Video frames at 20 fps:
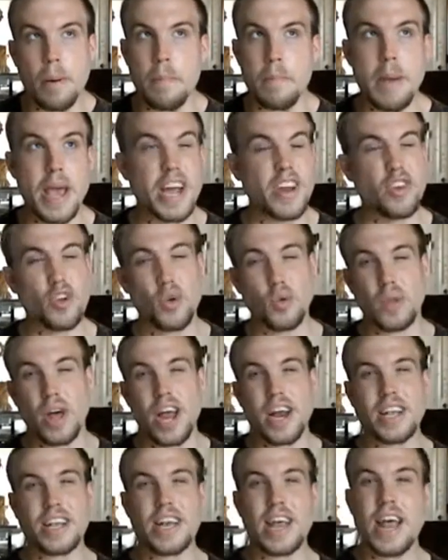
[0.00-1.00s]
but makes you
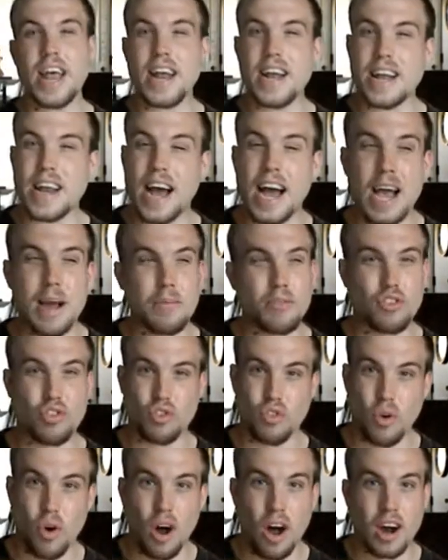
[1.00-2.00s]
like 10 times
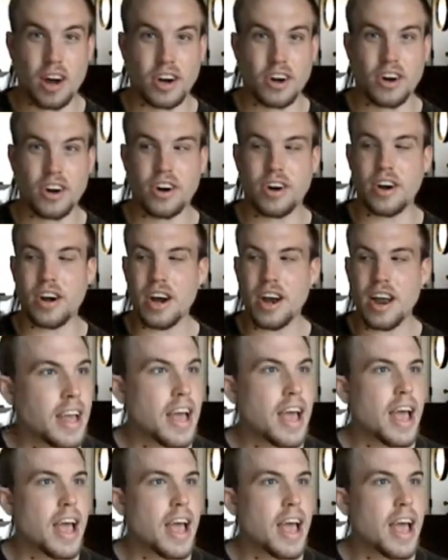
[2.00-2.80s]
stronger